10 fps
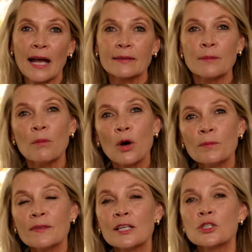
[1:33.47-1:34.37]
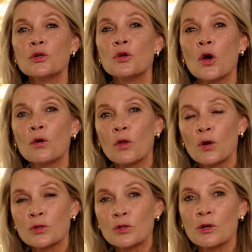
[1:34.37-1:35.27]
At the moment that you know
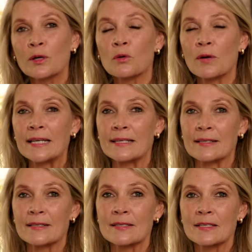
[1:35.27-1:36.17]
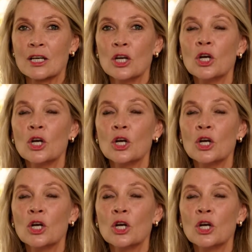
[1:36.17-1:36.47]
those 2 ingredients,